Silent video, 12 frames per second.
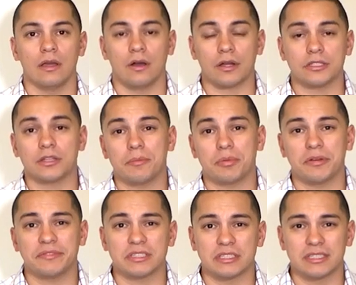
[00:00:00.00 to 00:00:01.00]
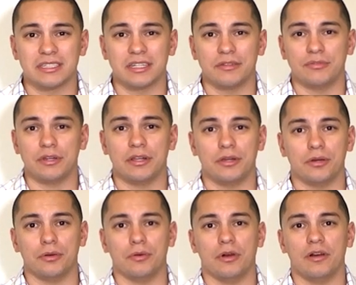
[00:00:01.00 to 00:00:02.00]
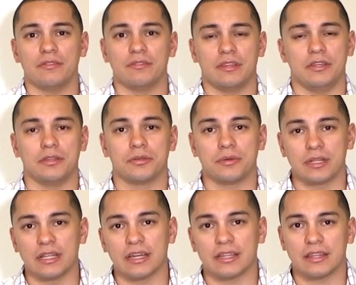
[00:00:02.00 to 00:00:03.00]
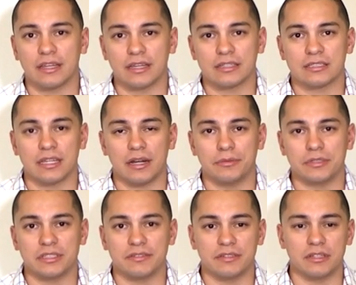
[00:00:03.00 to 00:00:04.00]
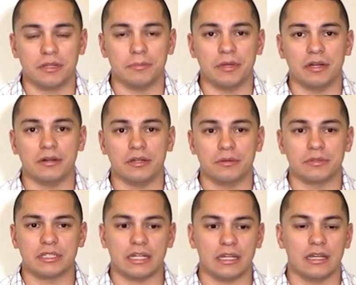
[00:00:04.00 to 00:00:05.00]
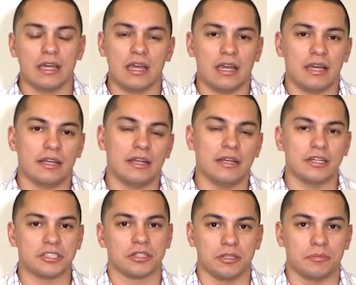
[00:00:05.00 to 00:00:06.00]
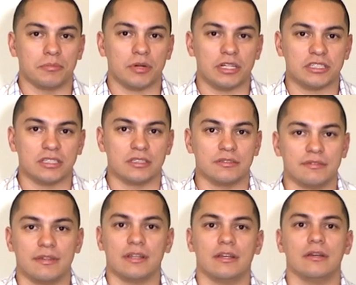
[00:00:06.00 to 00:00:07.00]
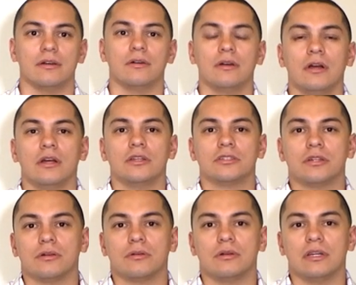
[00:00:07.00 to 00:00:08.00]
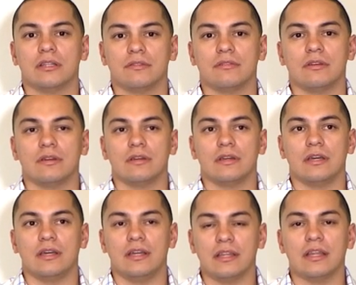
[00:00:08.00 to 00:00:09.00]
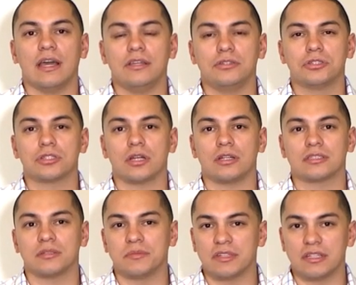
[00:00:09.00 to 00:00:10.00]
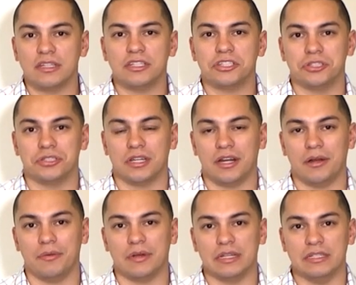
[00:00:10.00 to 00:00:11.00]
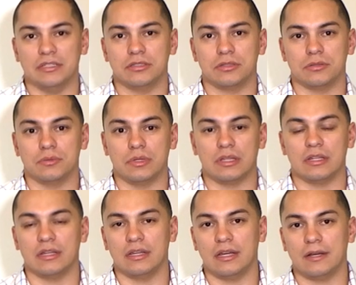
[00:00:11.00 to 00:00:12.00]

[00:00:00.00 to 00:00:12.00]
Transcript: Okay, so I previously did a video of the three leg things that I received in the mail, and it was a an initial impressions video. So in the in that you saw some of the issues that I ran into with it.